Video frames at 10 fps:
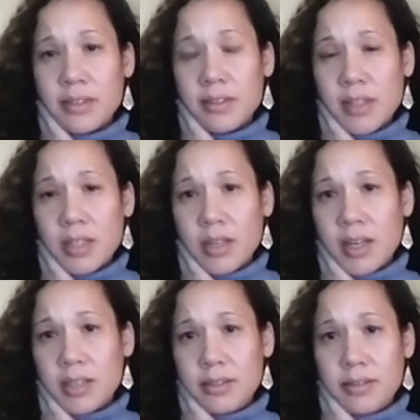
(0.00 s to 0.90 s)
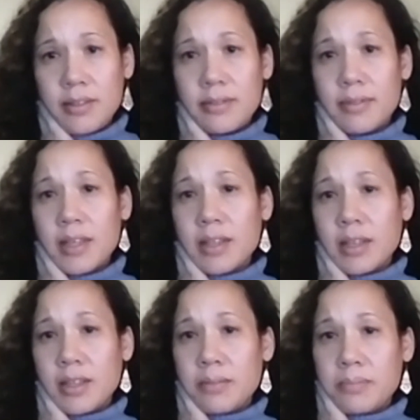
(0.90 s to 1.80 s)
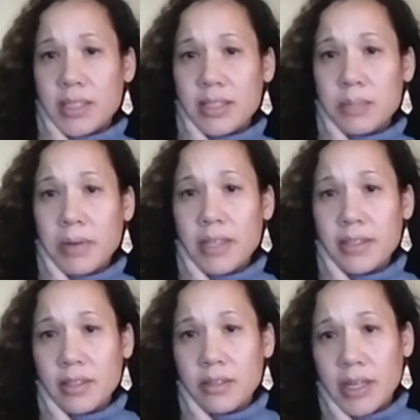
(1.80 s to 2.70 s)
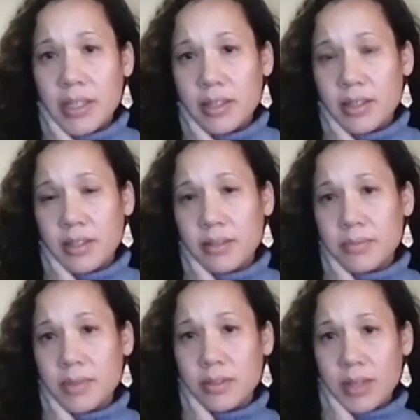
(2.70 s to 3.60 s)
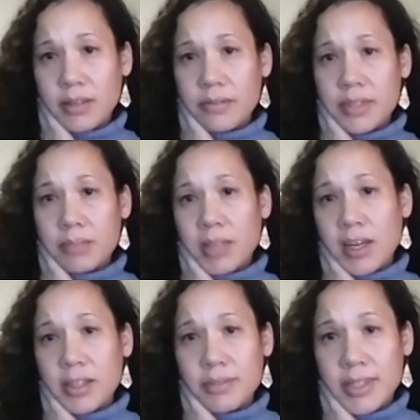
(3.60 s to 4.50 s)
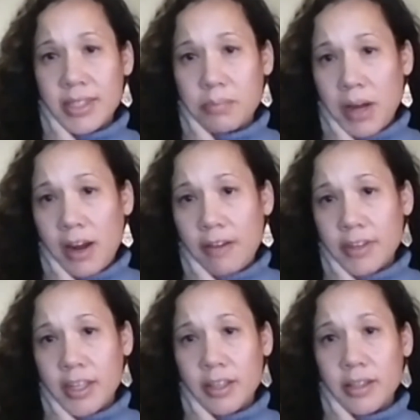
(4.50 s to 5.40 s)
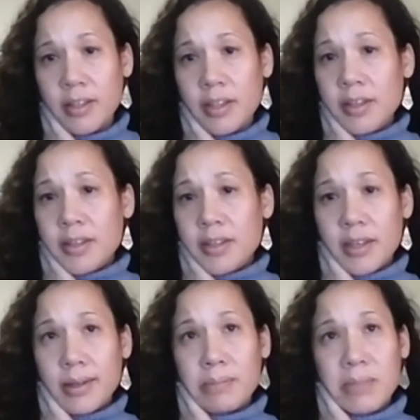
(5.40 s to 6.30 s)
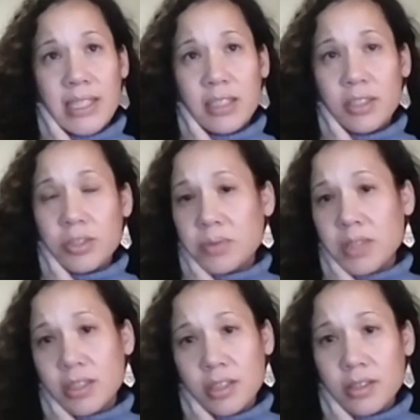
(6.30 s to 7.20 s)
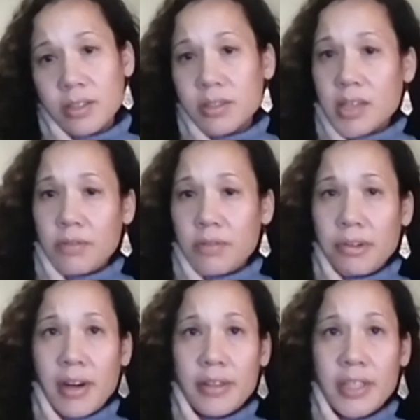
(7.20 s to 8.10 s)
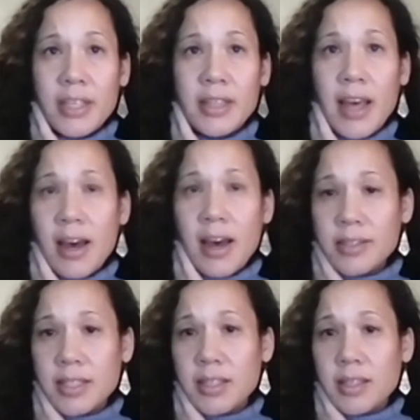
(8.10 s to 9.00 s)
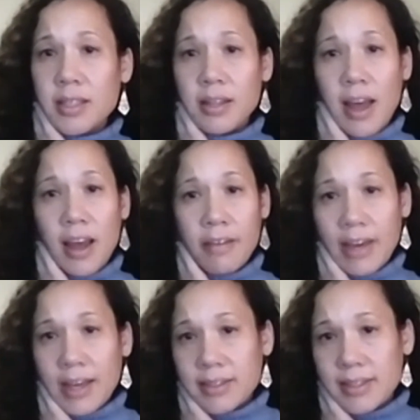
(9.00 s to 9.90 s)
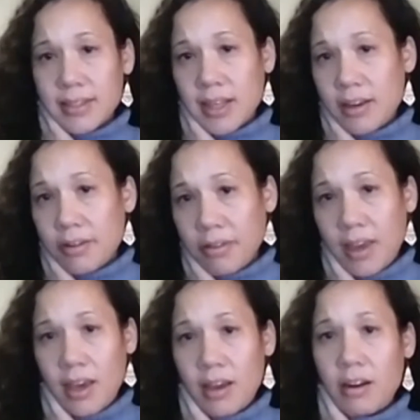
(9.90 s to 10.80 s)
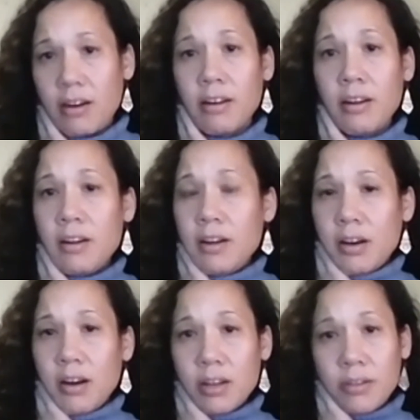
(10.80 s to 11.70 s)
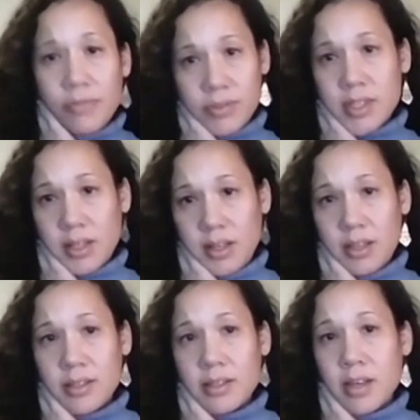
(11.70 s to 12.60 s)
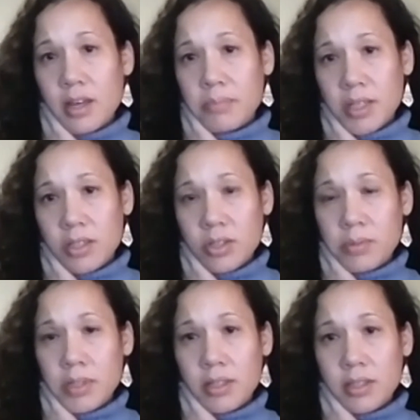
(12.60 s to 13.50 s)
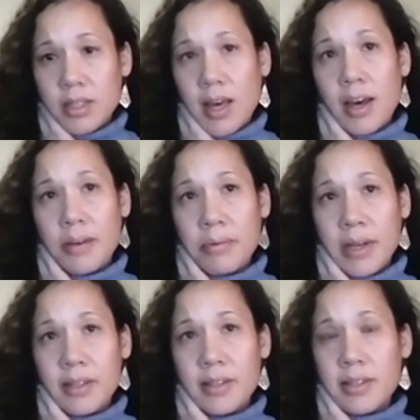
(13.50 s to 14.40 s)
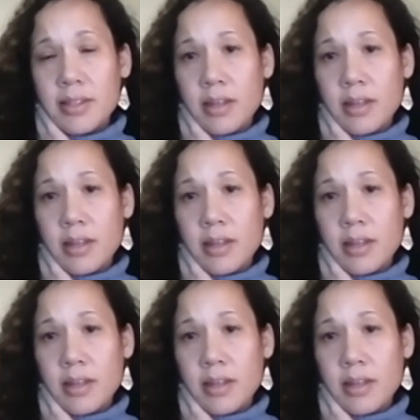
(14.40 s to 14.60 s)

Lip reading: that are not unsurprising, right? You have some of the highest rates of poverty, essential workers, overcrowding in the housing, a lack of access to health care. All of those things contributed to the high rates.